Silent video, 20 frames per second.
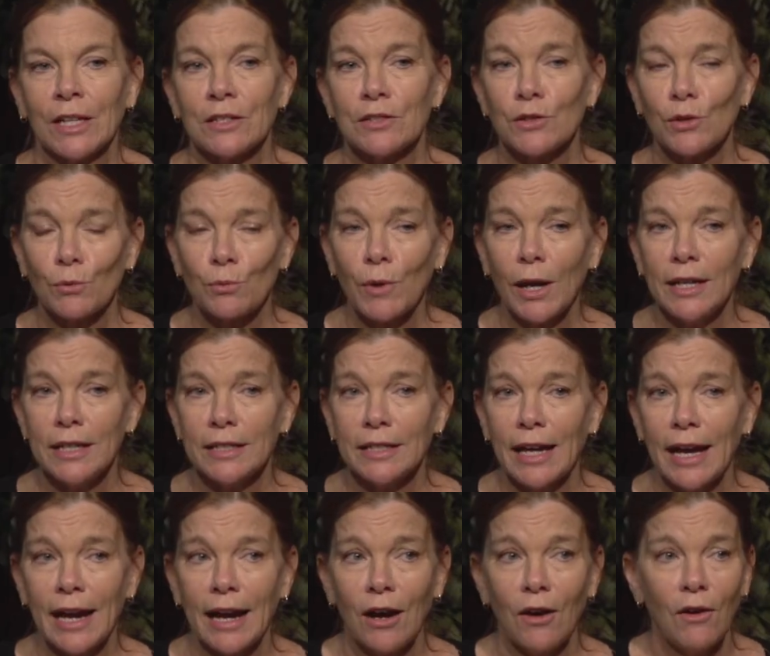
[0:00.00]
So right
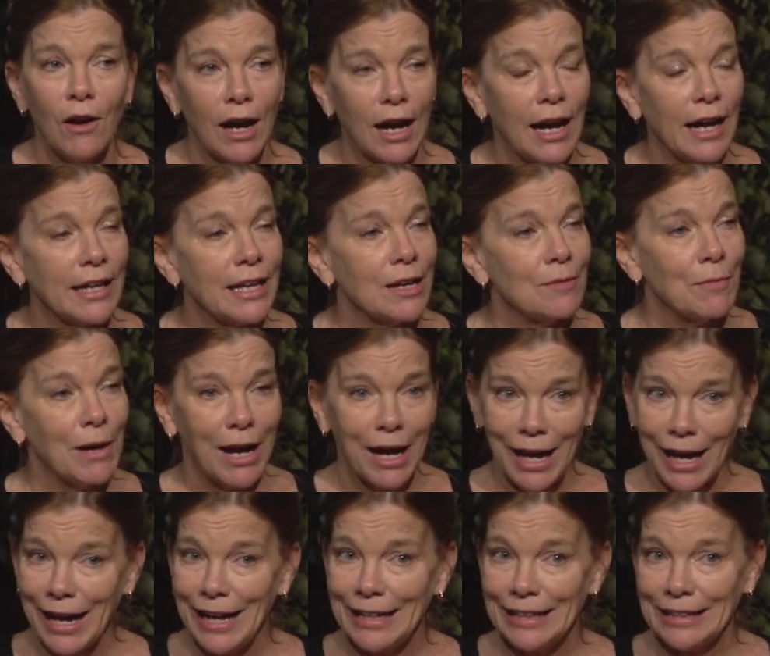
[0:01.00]
now, I am
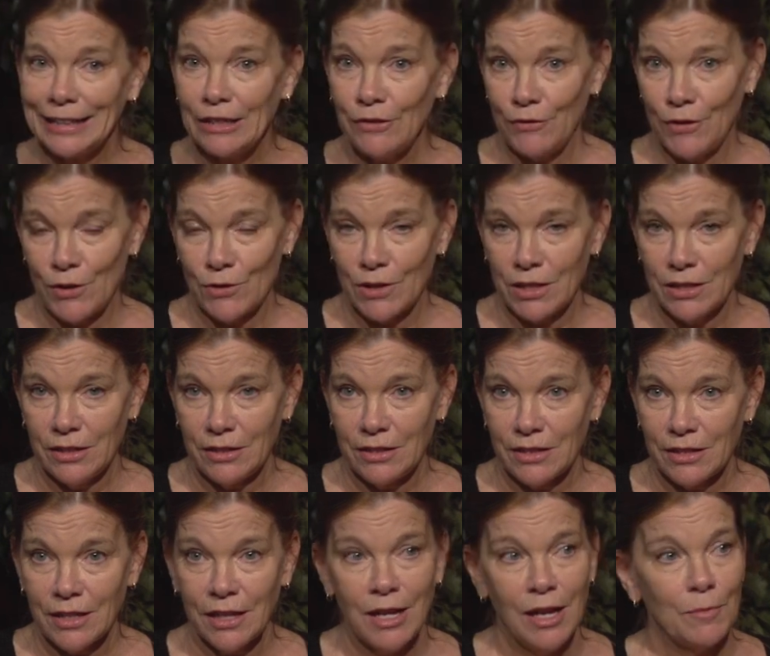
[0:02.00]
highly
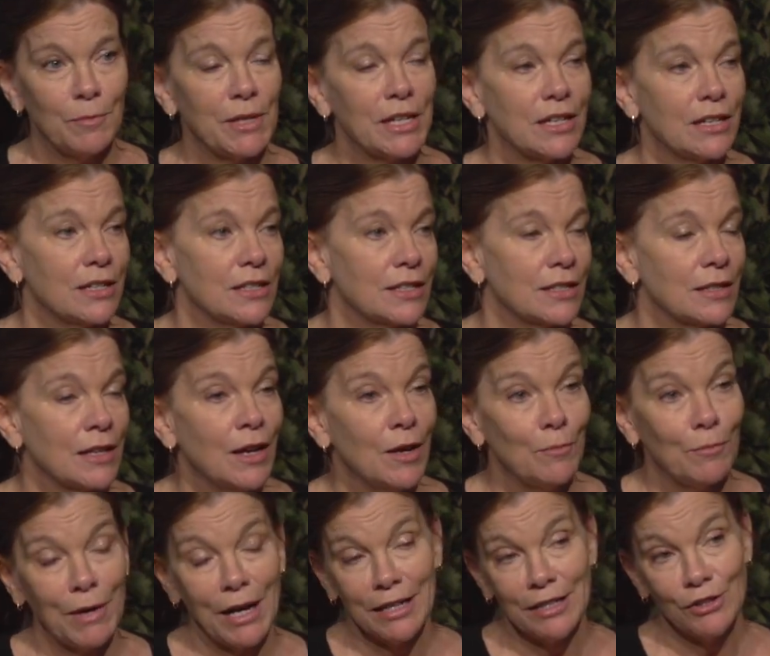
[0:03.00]
focused because
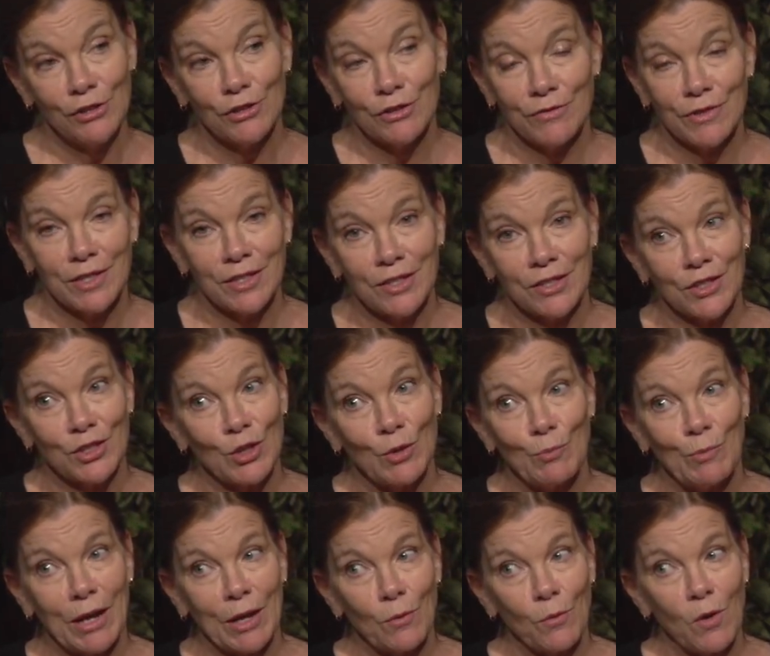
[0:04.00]
my nervous system,
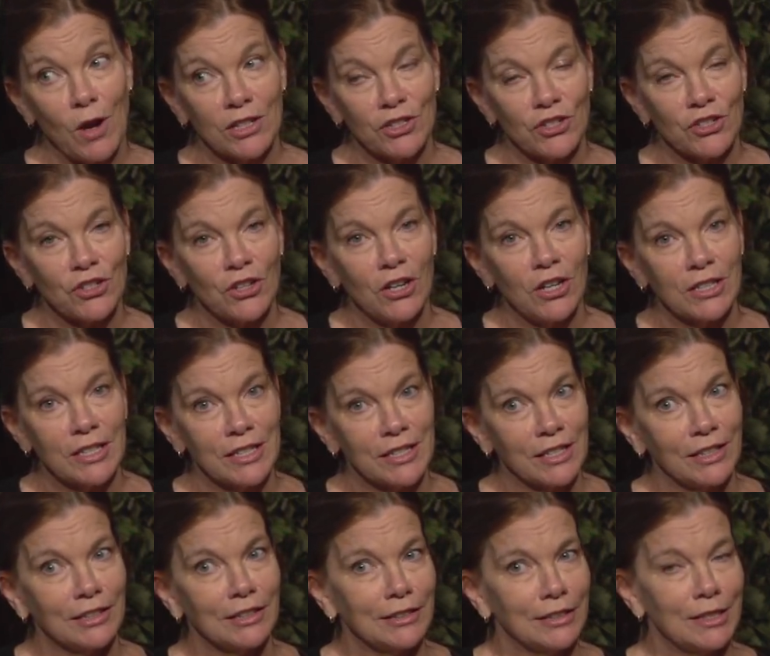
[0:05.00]
my watchdog, is
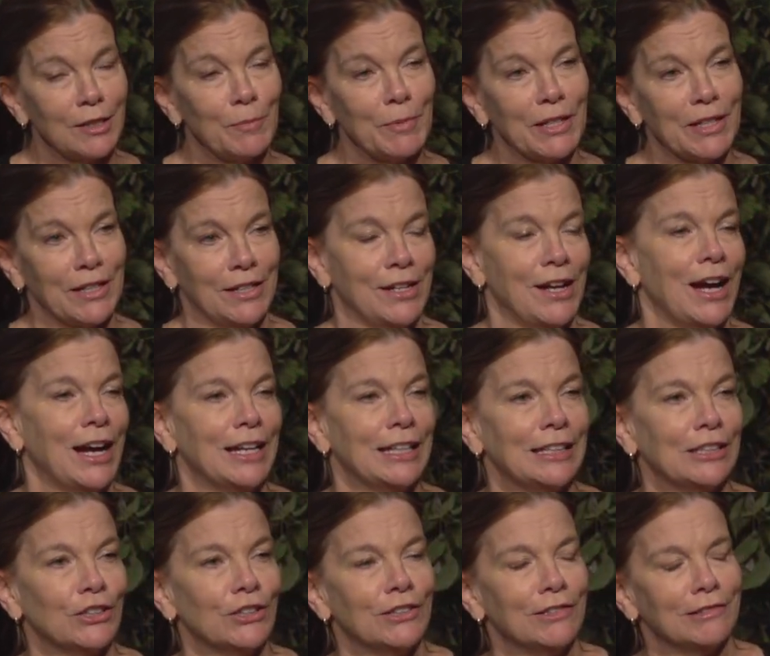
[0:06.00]
a little bit on high
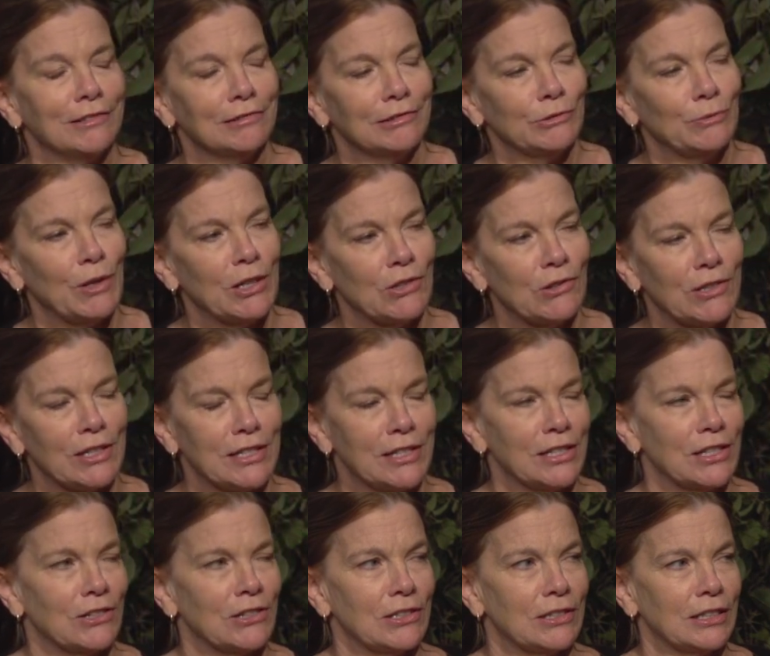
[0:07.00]
alert. wondering, is
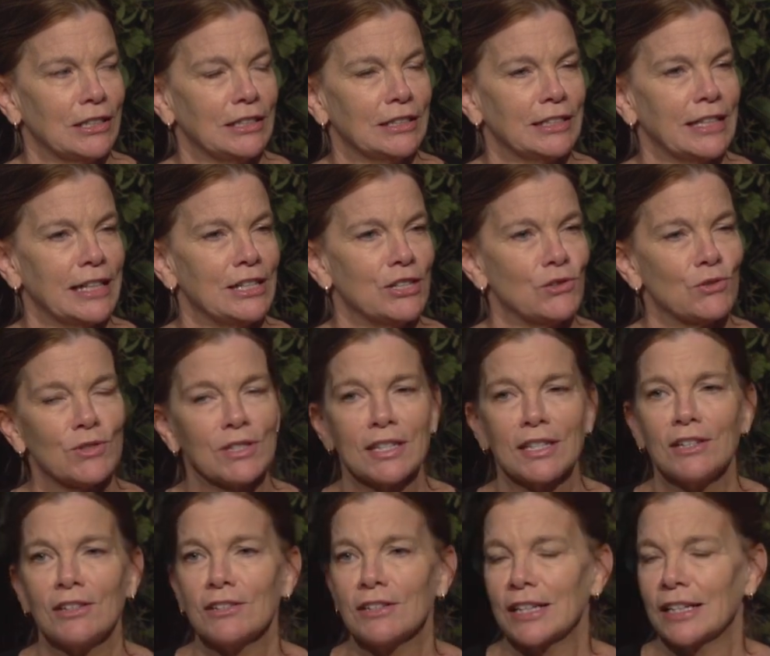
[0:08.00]
there a little dangerous
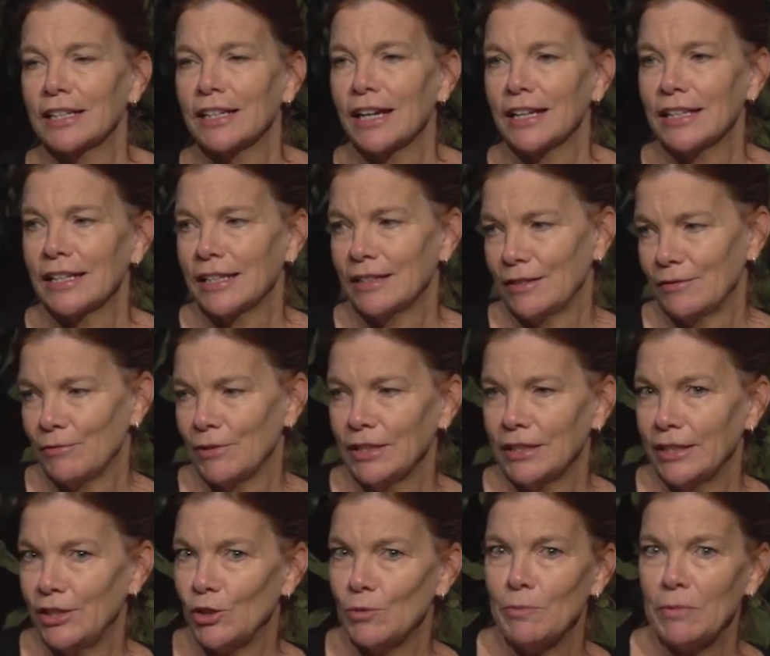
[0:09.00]
here? Can I
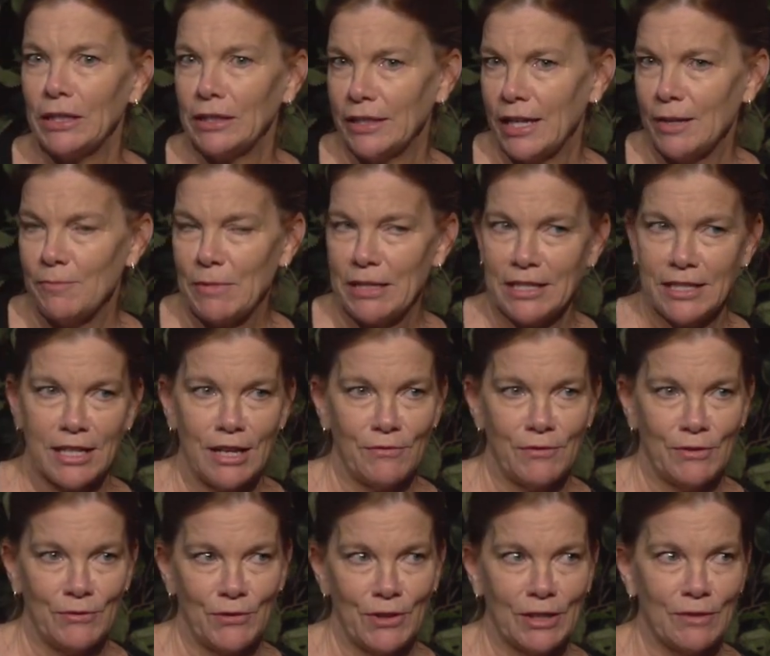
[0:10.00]
really humiliate
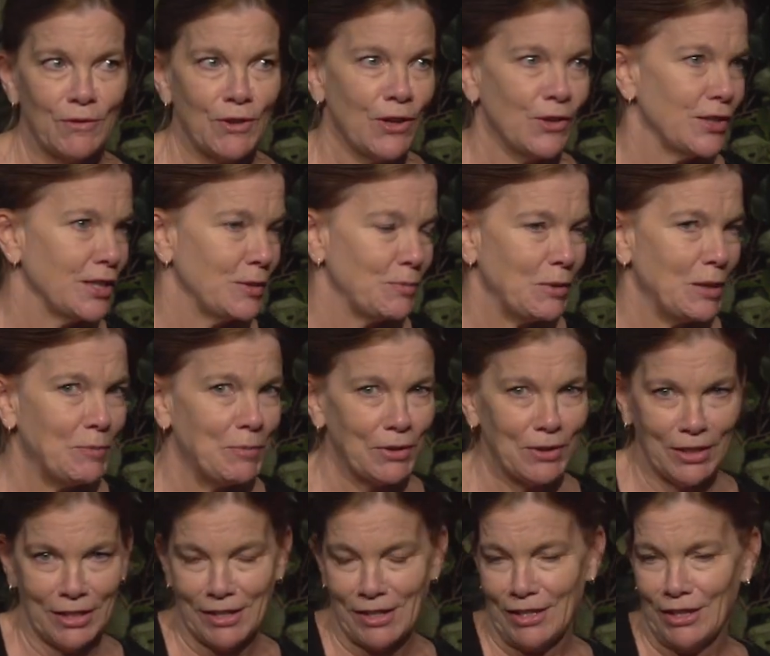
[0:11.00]
myself in front of all these
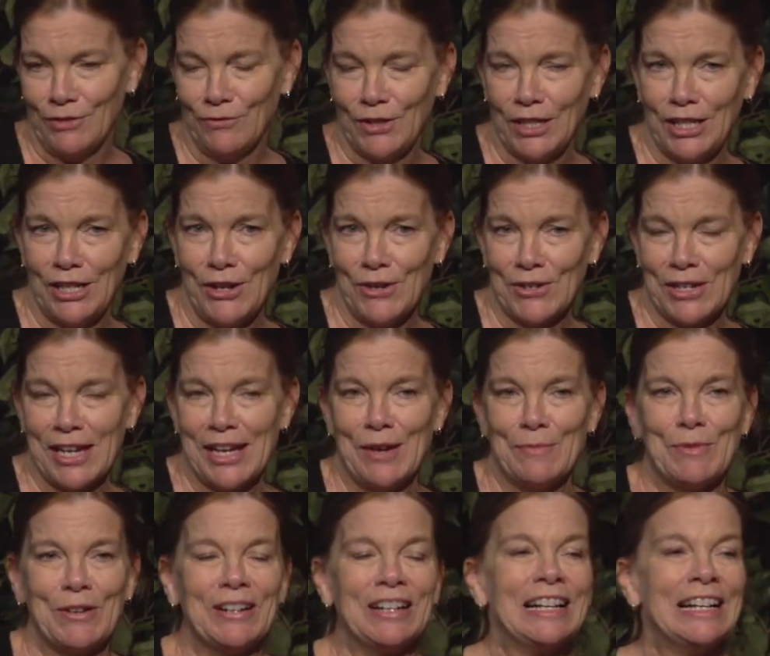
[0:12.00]
people and on the video
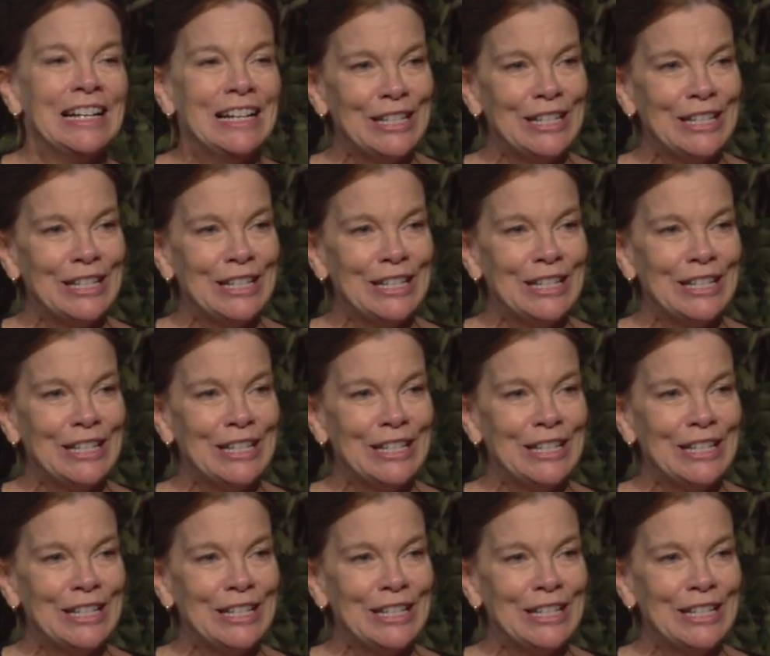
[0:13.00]
camera?